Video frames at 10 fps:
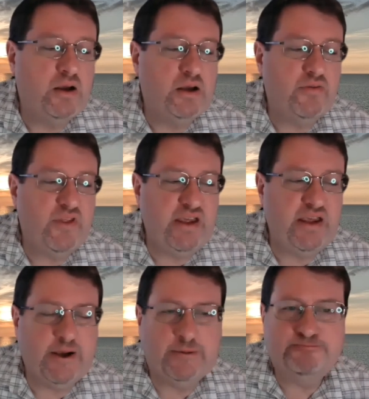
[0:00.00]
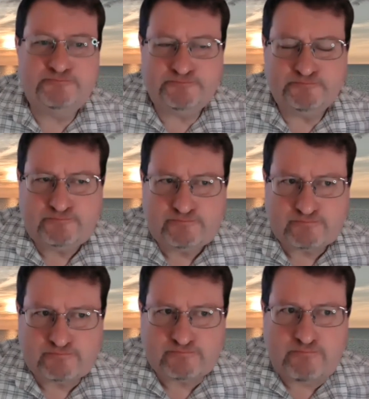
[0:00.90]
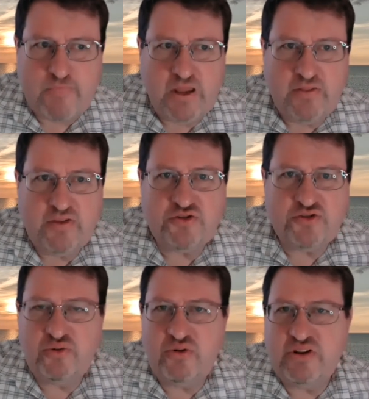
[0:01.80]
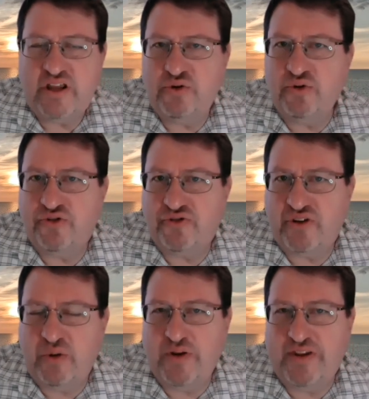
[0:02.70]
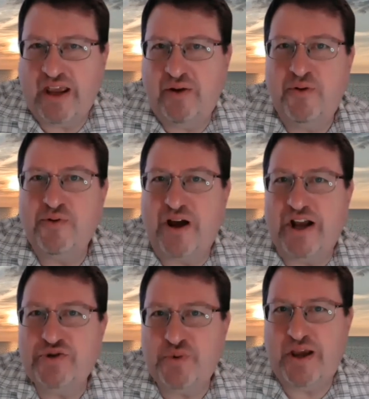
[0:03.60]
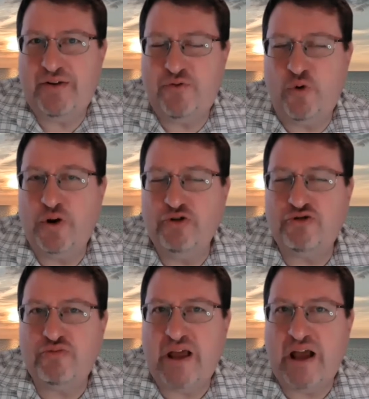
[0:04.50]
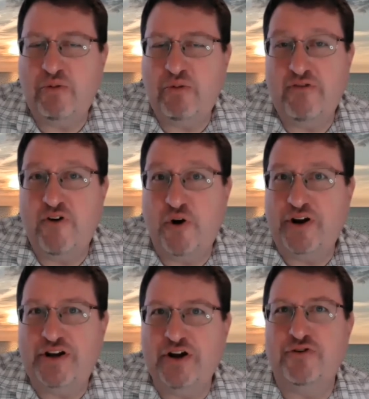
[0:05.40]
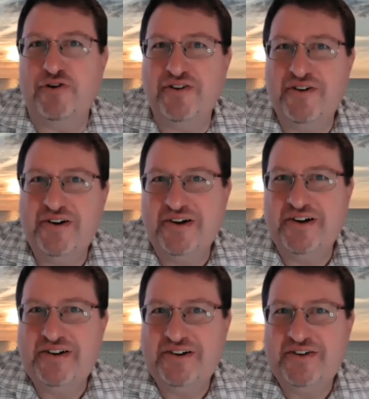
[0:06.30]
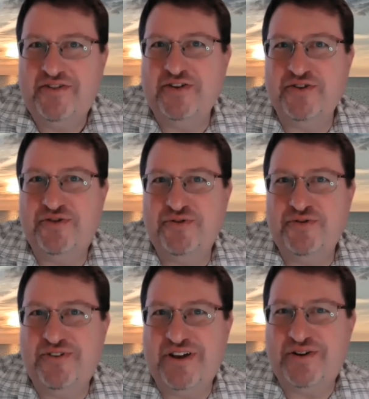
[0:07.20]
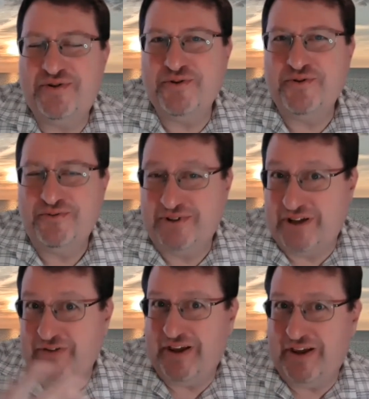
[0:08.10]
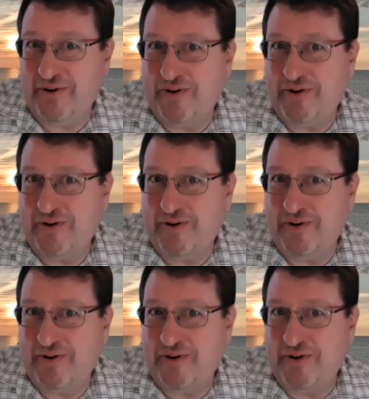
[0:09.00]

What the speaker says: the student that you'll see when they graduate 4 years from now will be very different than the student that you're leaving here at